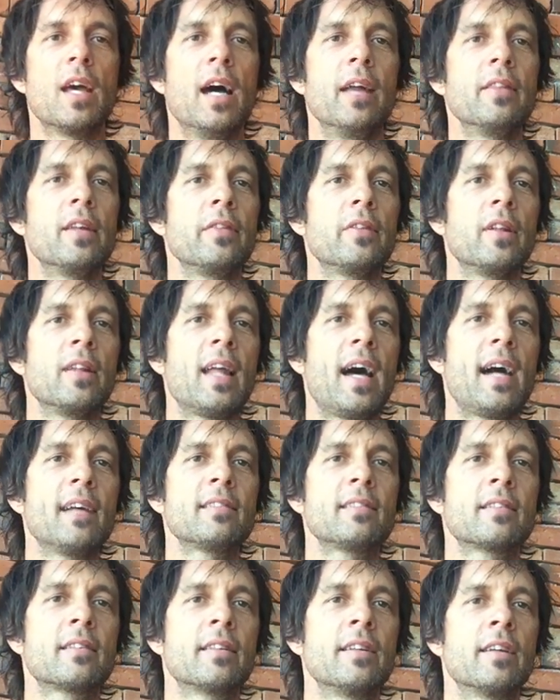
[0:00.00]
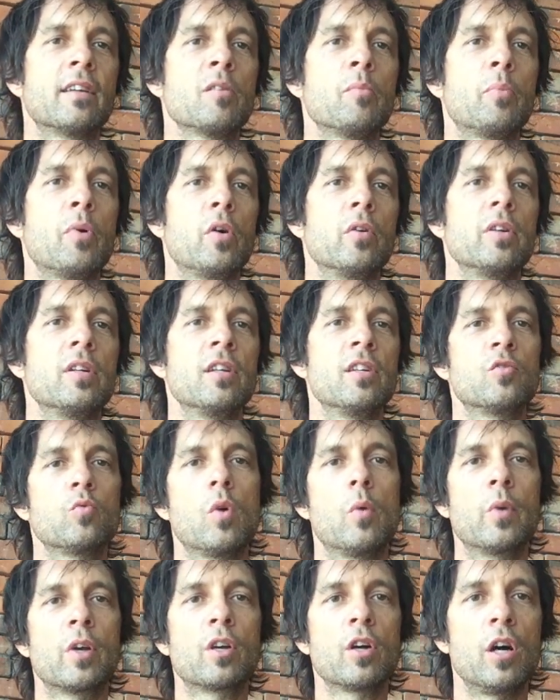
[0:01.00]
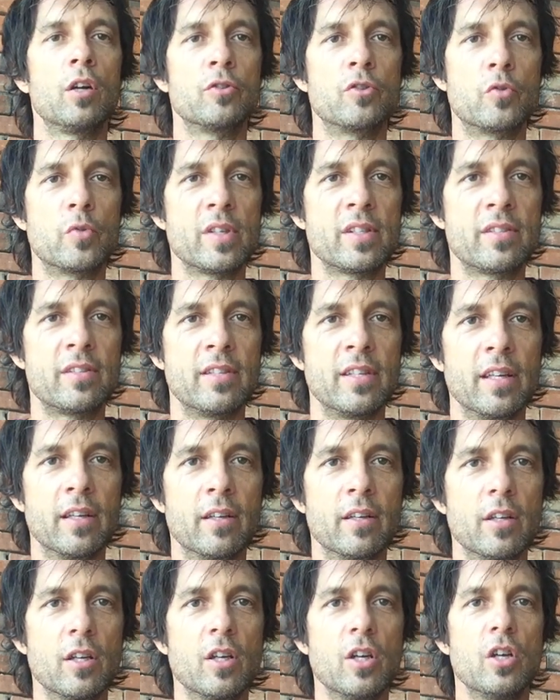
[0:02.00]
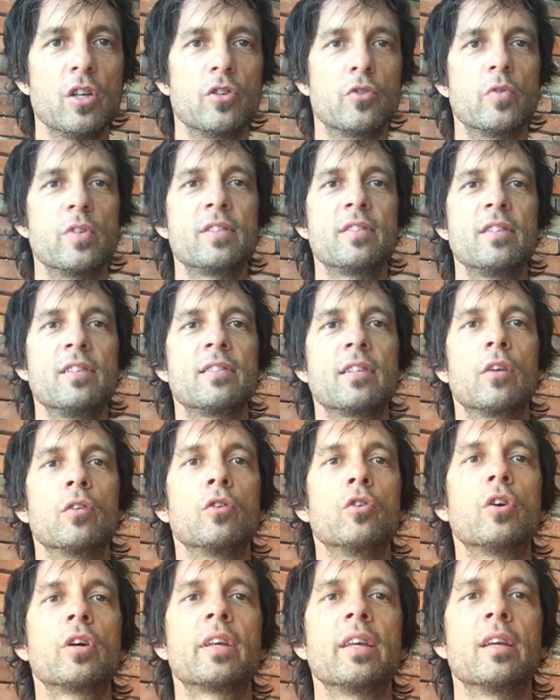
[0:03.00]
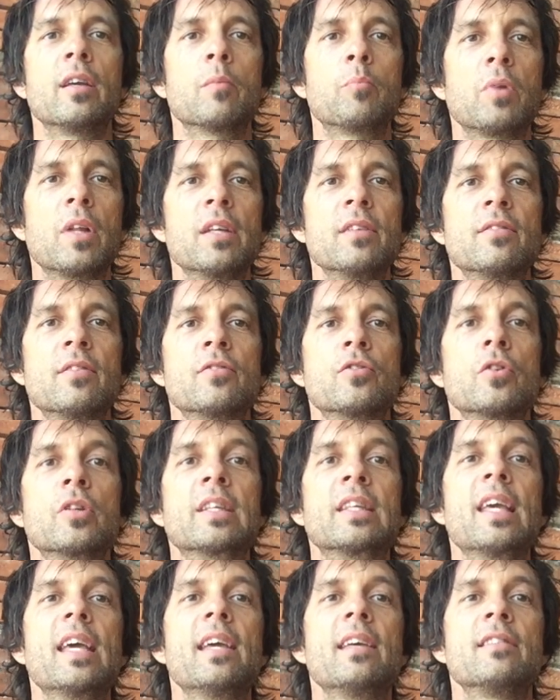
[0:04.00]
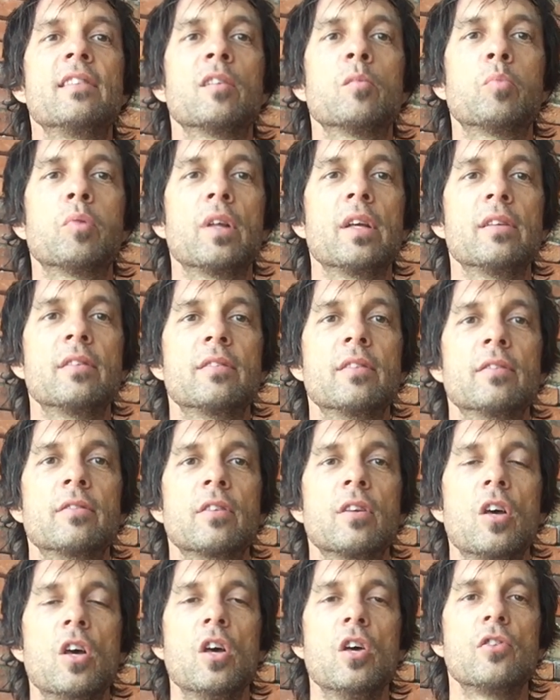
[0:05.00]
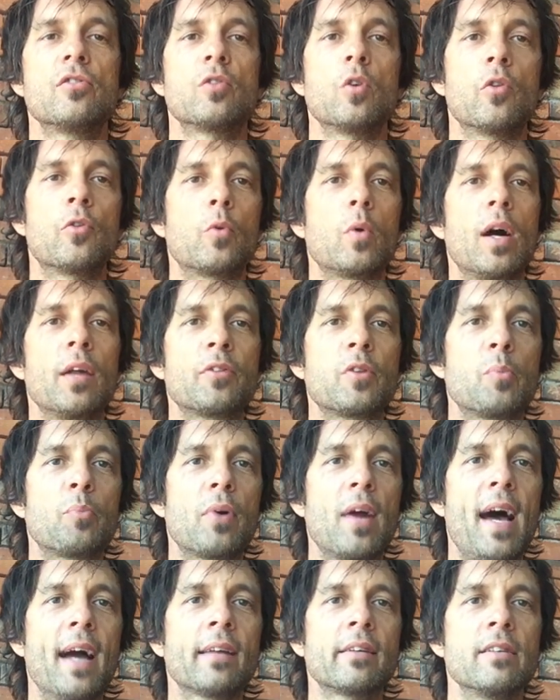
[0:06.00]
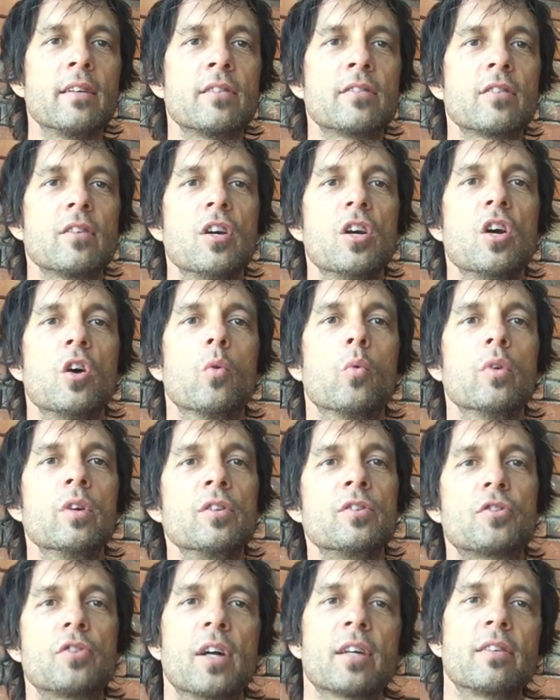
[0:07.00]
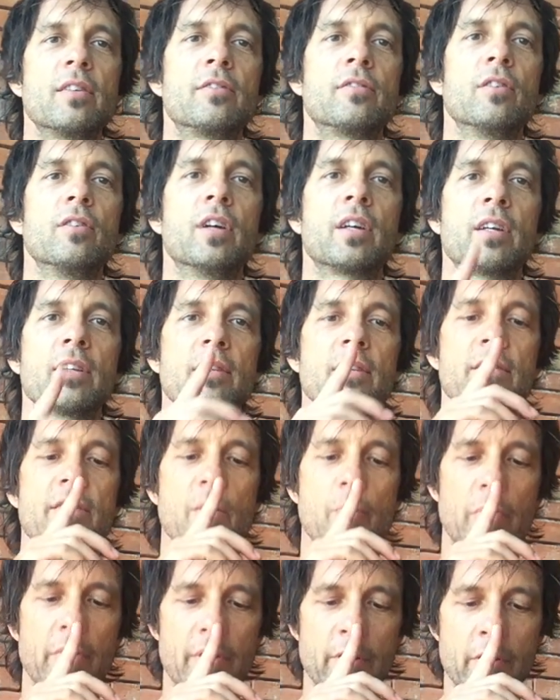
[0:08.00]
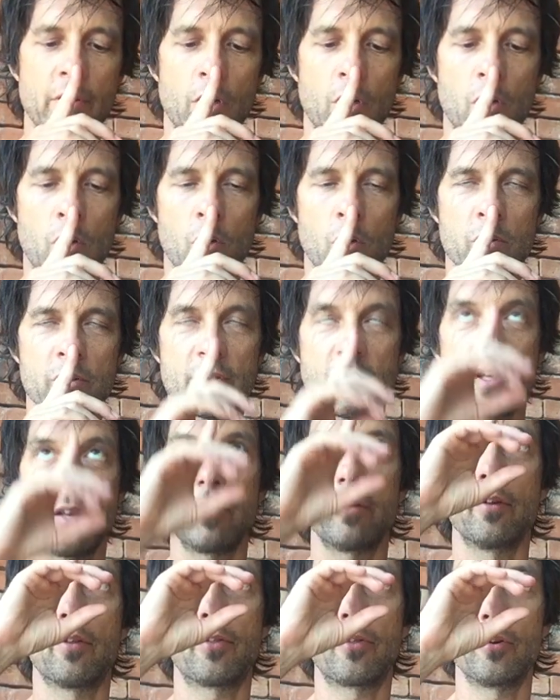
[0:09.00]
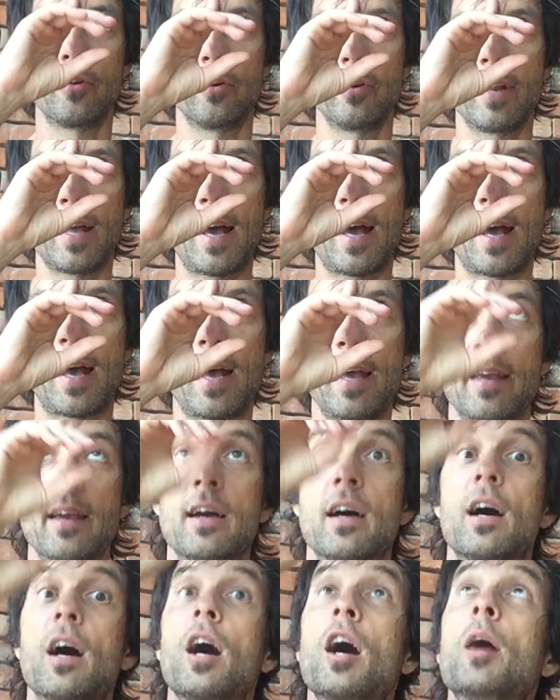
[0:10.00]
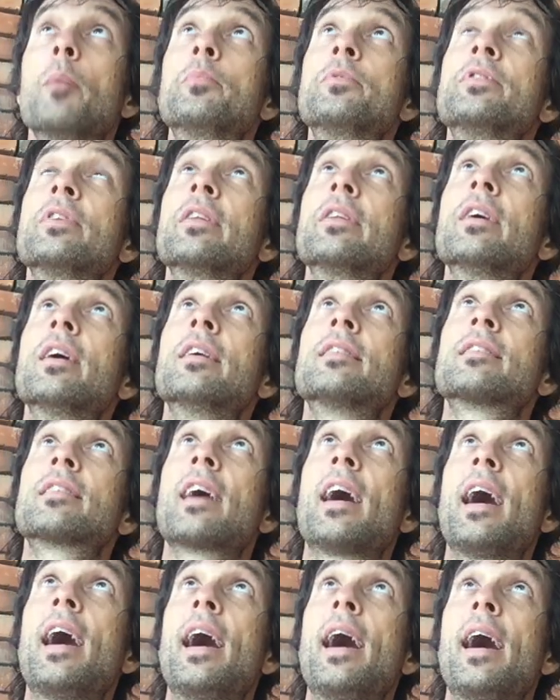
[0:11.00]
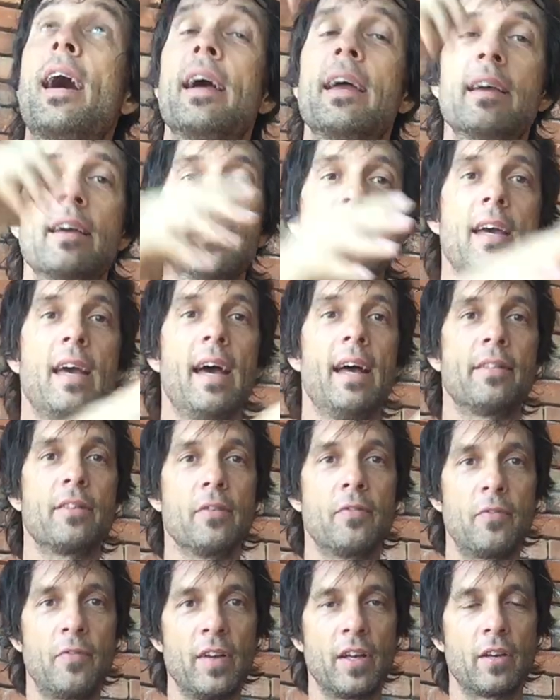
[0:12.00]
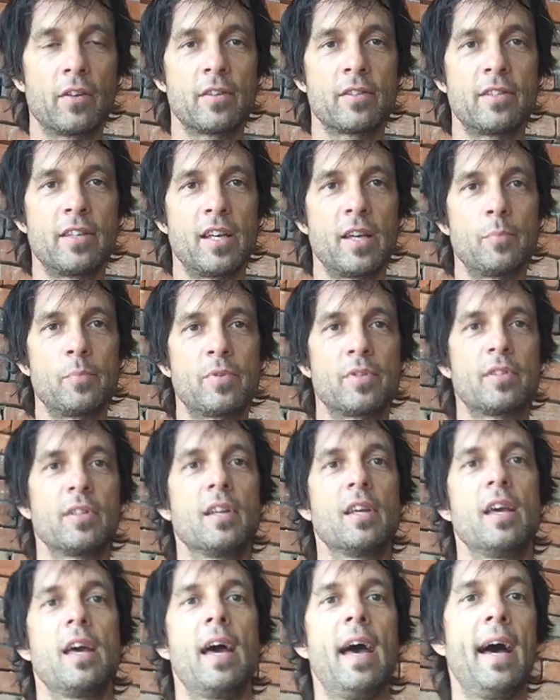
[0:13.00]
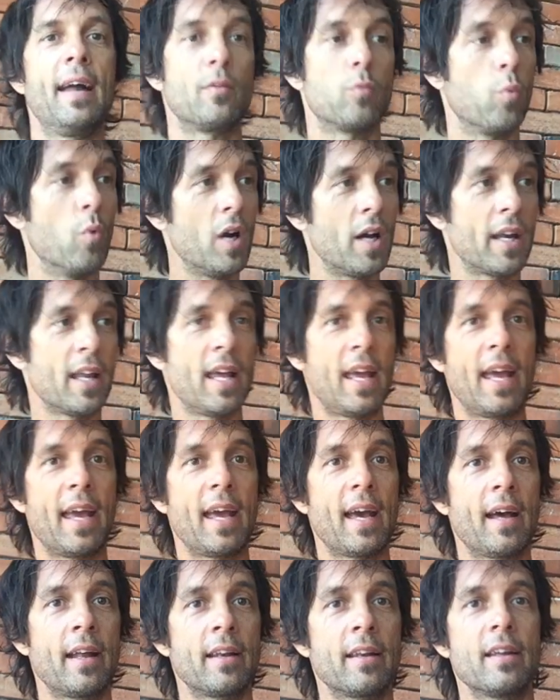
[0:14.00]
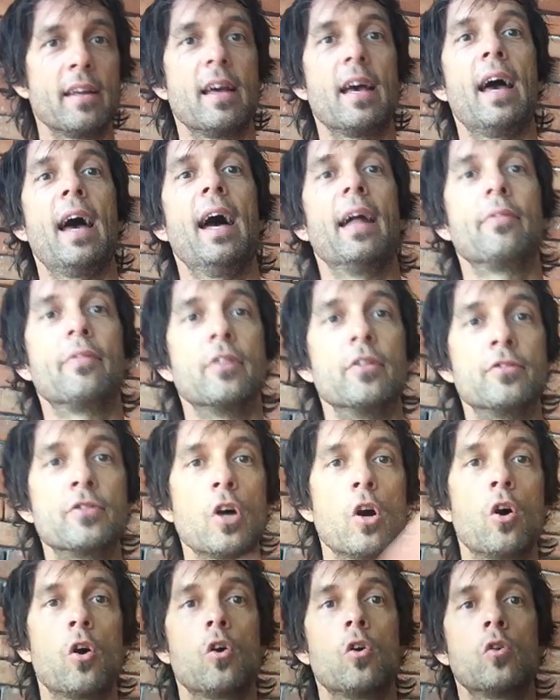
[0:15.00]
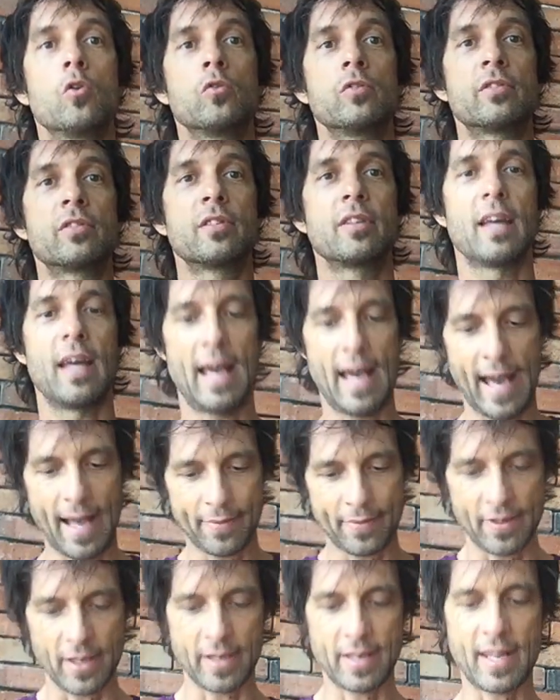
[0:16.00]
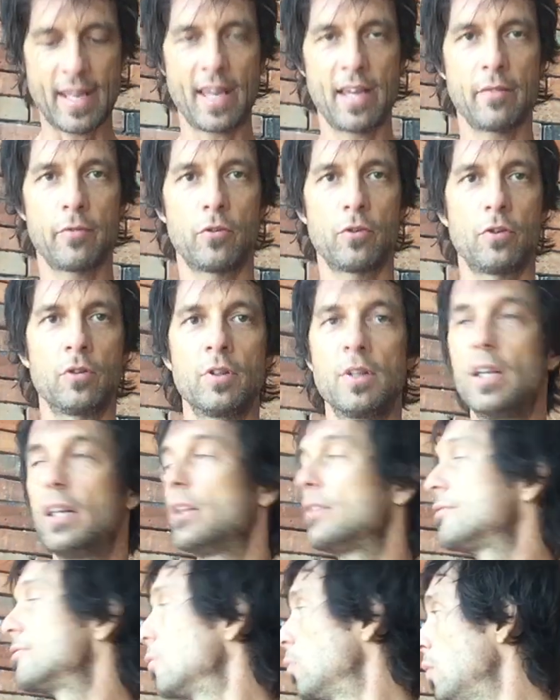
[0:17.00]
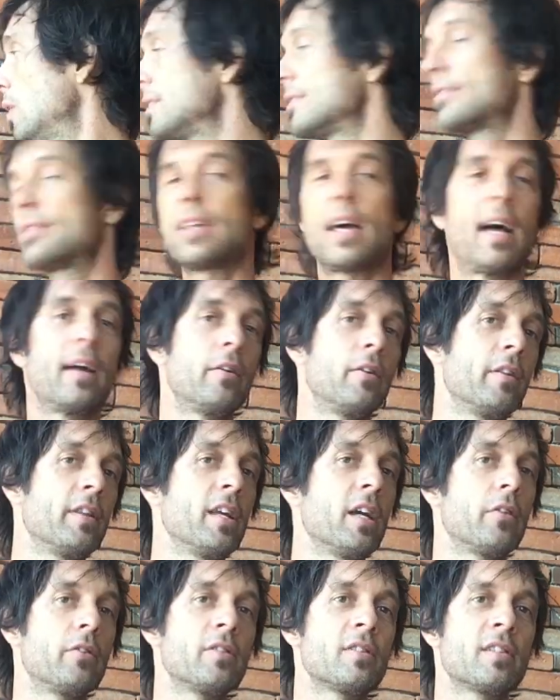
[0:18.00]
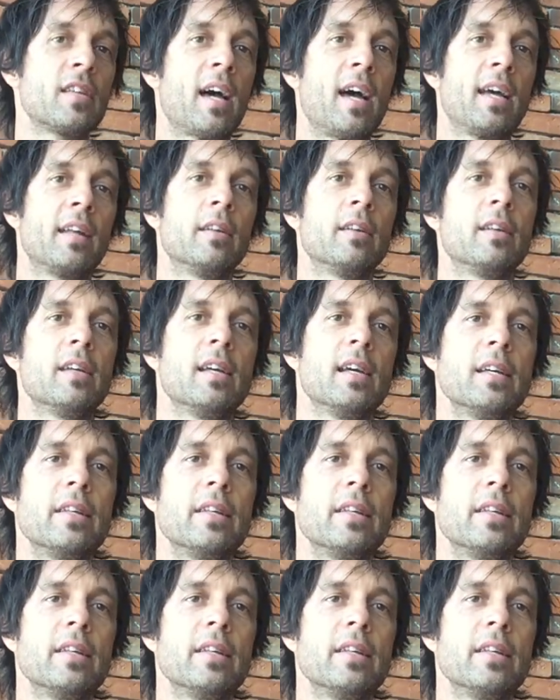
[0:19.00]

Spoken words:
And then the last key component is what we call dristi. Dristis are looking places or gazing places. So throughout the practice, we're instructed to look at the tip of the nose, the third eye, up to the sky, at the fingertips, at one hand, at the toes, at the navel, to one side or the other side.